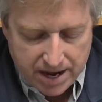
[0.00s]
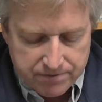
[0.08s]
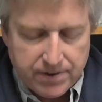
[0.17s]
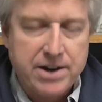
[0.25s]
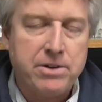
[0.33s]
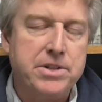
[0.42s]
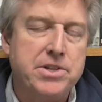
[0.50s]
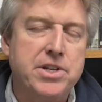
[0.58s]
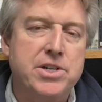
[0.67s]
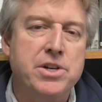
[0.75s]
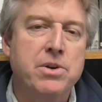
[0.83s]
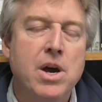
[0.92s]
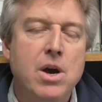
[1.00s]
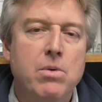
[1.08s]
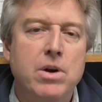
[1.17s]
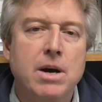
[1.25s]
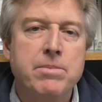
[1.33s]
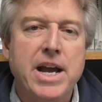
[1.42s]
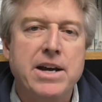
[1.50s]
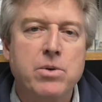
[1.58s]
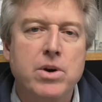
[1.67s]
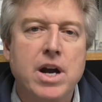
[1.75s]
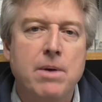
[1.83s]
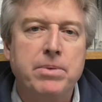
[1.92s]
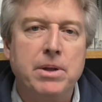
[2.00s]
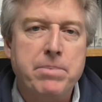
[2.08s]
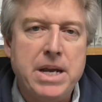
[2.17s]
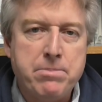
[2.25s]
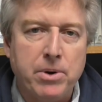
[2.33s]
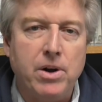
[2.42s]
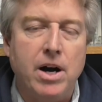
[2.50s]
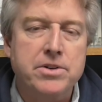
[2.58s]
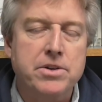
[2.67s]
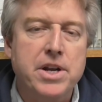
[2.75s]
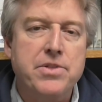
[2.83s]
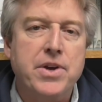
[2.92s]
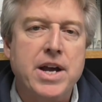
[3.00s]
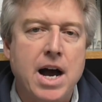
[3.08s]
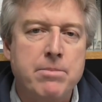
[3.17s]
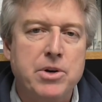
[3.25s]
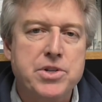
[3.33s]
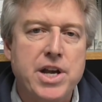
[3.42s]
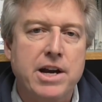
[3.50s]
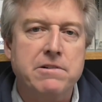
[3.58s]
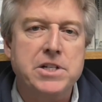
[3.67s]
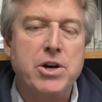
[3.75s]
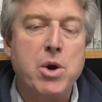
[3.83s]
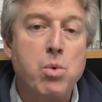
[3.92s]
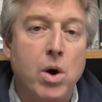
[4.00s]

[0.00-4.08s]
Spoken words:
That final decision will come down to a couple of people underneath the Commerce Secretary.